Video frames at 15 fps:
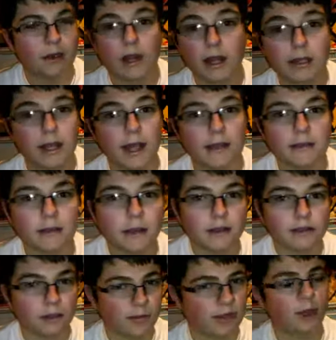I don't know, guys,
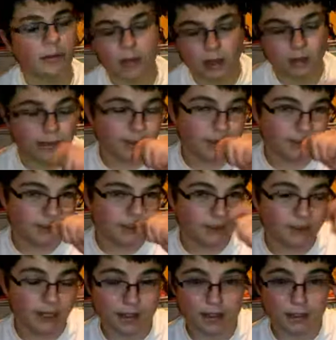uh, they'll be upcoming
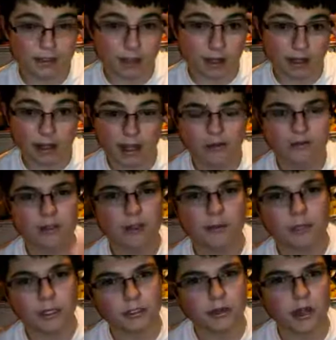next, uh, every,
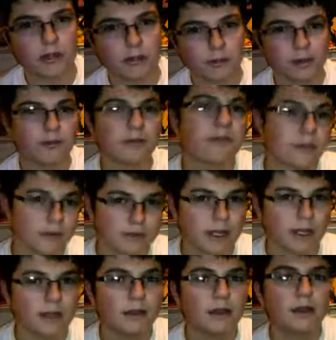I'm gonna try and do them every
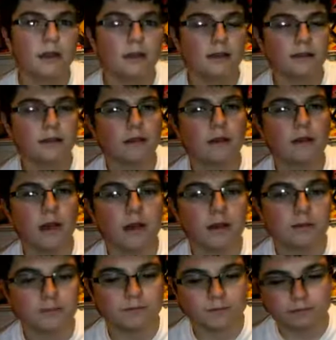Thursday, so,
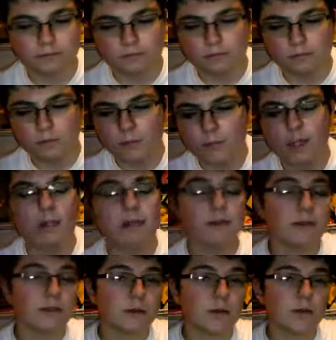uh,
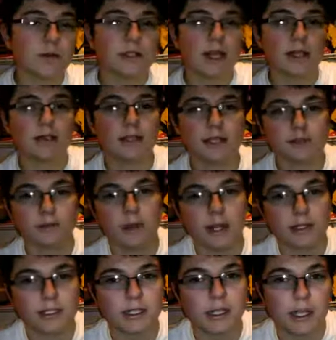So anyways, guys, thanks for
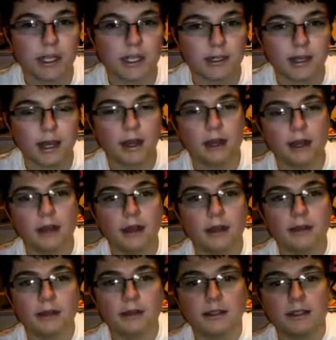watching, and,
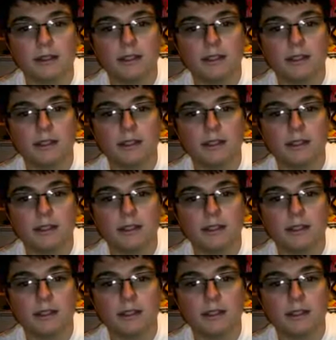uh,